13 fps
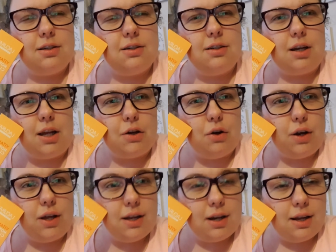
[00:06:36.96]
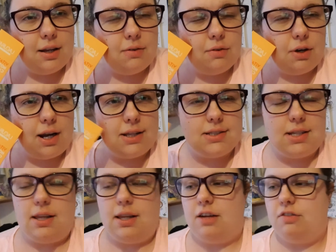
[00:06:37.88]
glycolic
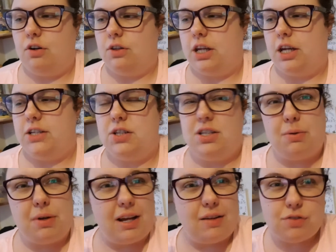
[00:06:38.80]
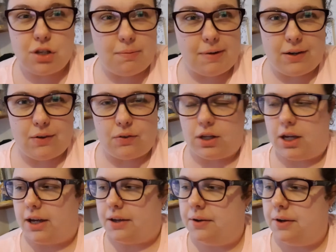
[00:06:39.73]
cleanser that I've got on the go, so I don't want to have too many on the
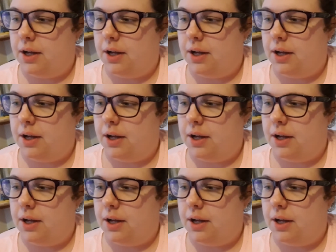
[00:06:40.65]
go.